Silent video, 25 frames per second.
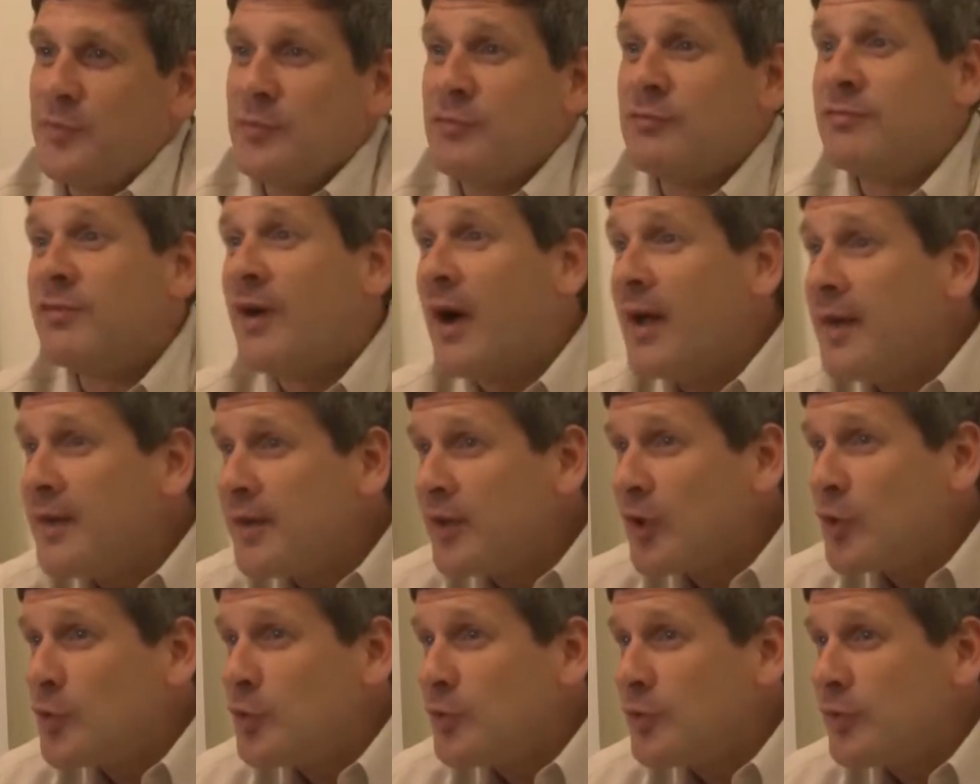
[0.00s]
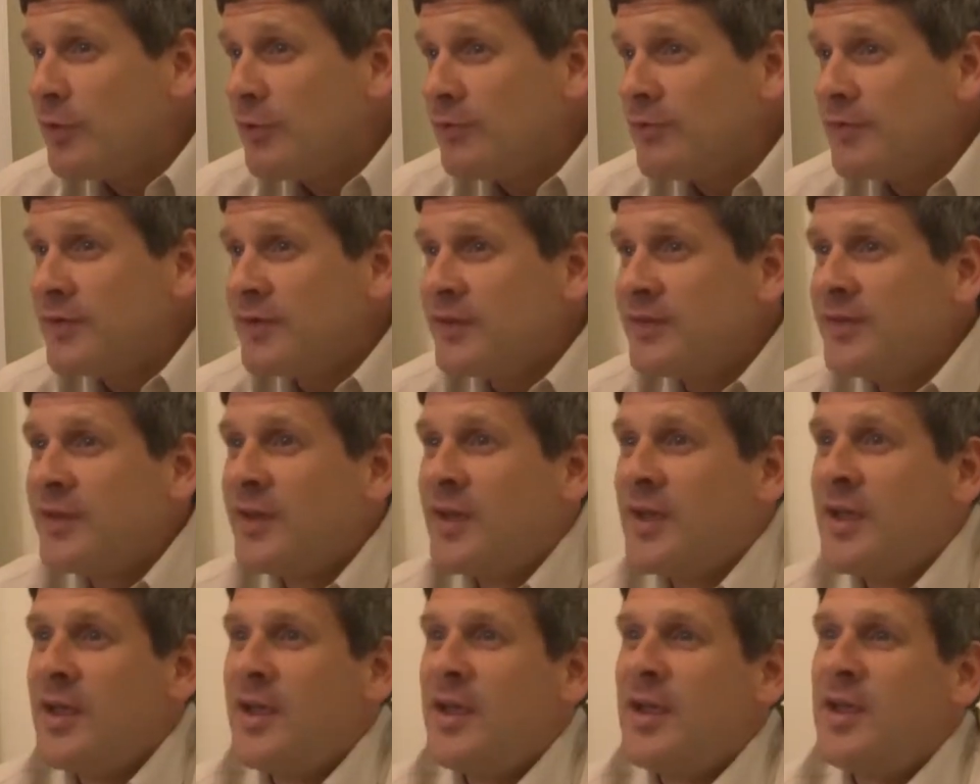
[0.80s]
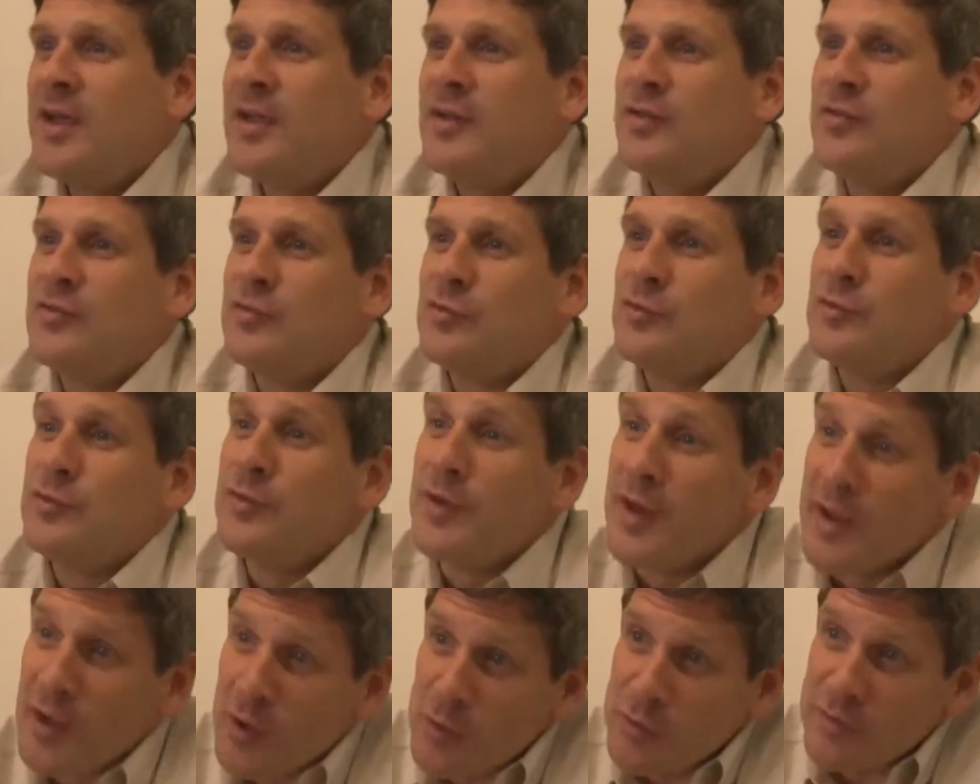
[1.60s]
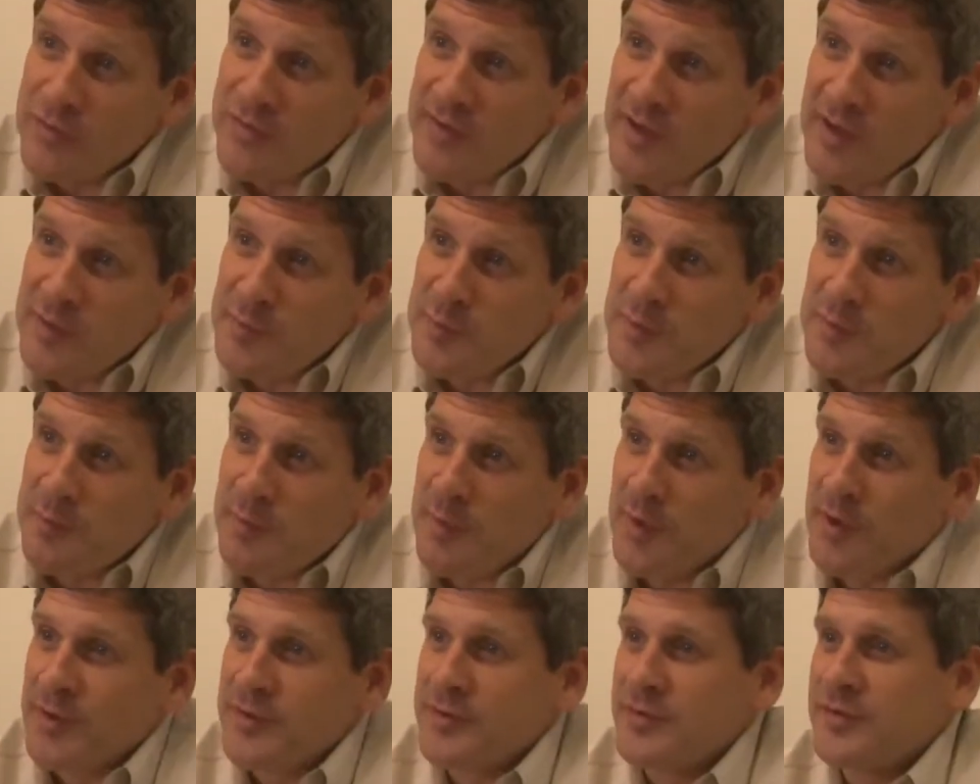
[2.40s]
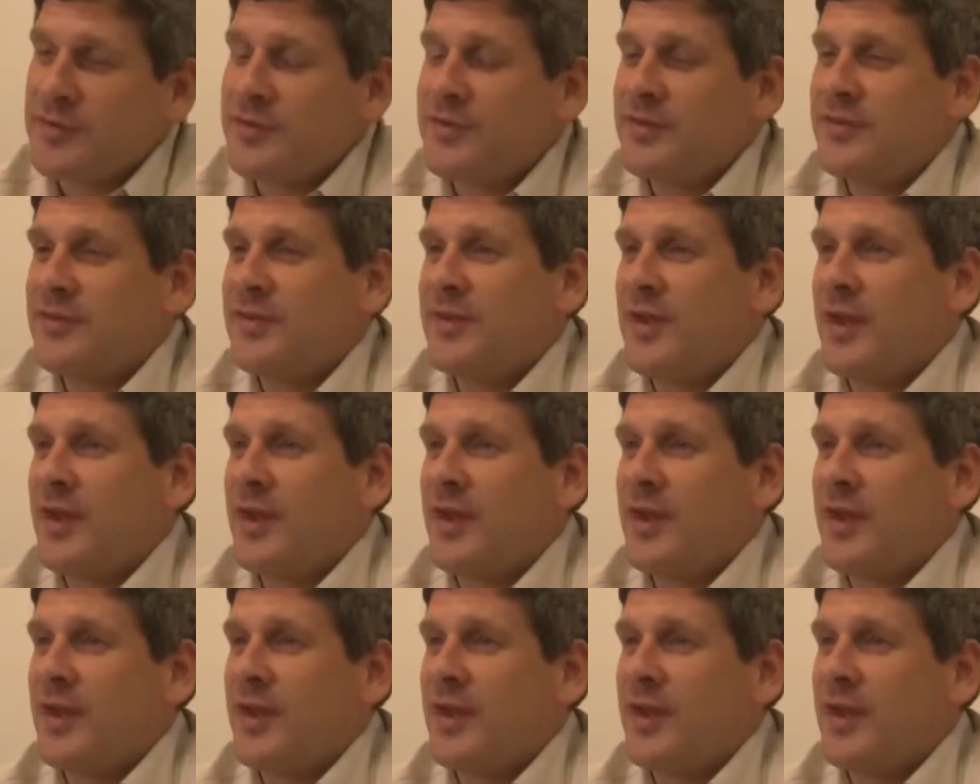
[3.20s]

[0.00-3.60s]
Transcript: to finding a good office, to negotiate with partners.